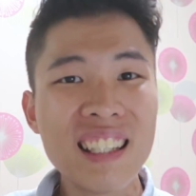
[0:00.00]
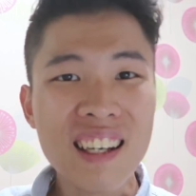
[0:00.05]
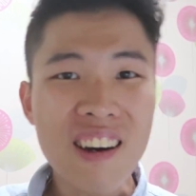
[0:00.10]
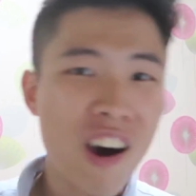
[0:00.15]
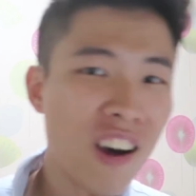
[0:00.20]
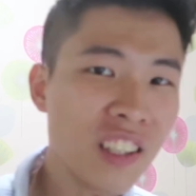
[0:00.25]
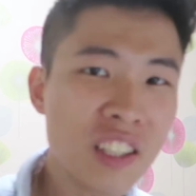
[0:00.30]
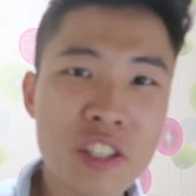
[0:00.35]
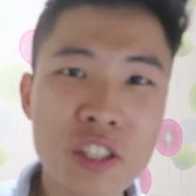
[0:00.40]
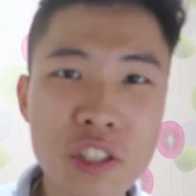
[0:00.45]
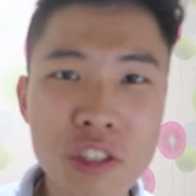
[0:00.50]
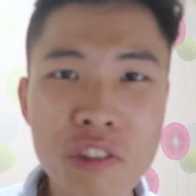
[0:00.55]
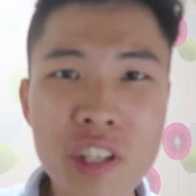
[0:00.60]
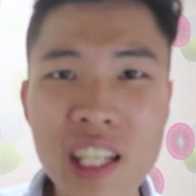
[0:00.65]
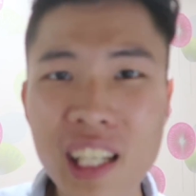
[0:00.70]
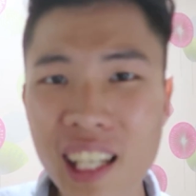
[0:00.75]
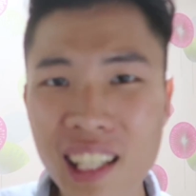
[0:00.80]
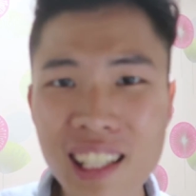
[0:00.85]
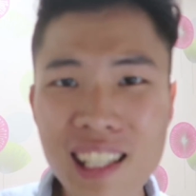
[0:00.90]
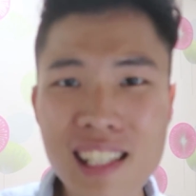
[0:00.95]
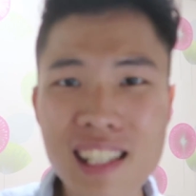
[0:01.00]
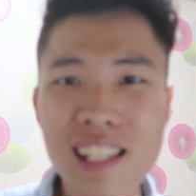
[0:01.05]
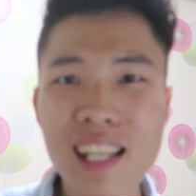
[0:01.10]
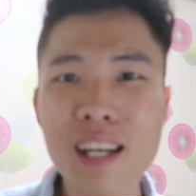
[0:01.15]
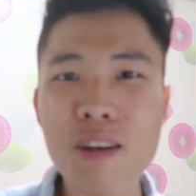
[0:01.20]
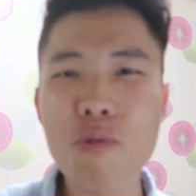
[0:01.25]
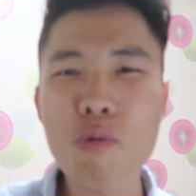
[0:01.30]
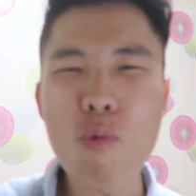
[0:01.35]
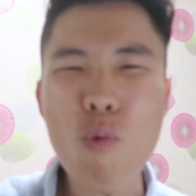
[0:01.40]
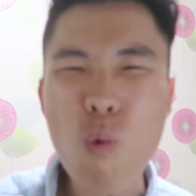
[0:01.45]
on the street, and it's
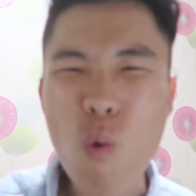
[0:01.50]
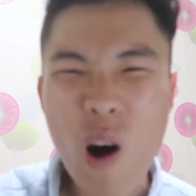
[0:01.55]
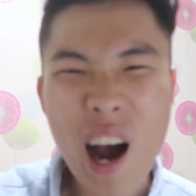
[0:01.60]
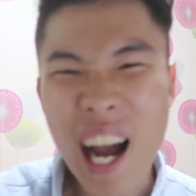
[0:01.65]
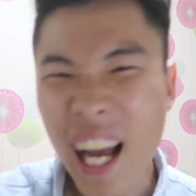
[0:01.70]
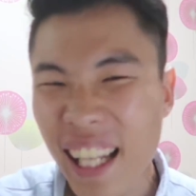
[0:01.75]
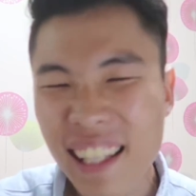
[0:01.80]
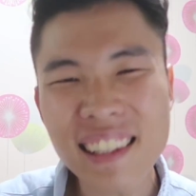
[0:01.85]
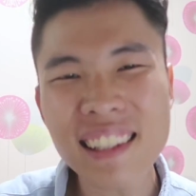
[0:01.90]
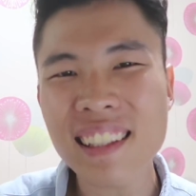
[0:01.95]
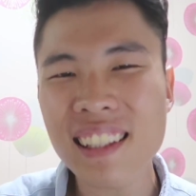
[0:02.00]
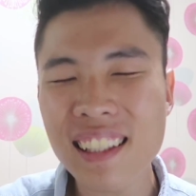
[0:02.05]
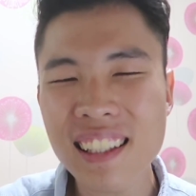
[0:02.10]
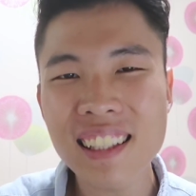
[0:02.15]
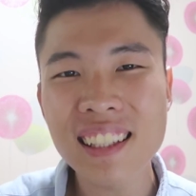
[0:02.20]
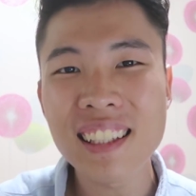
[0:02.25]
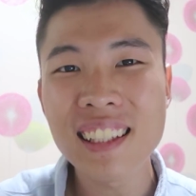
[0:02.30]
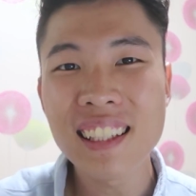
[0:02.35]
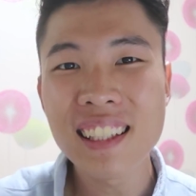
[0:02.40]
like, what?